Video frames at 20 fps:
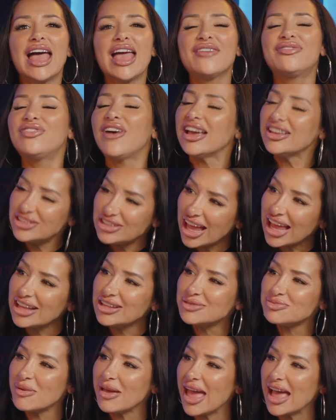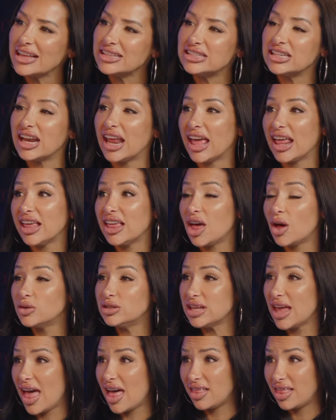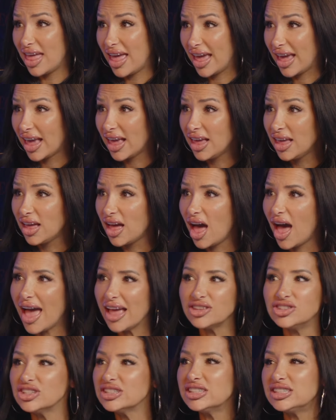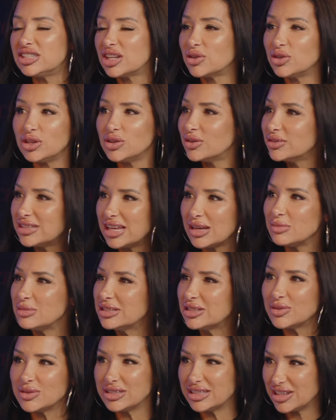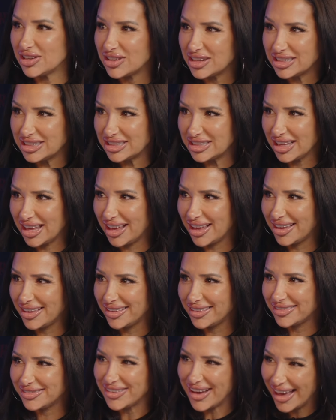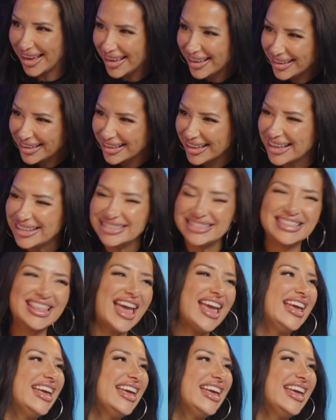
If I change my accent and I go to LA, I just don't. You don't take me so seriously, right? It's like,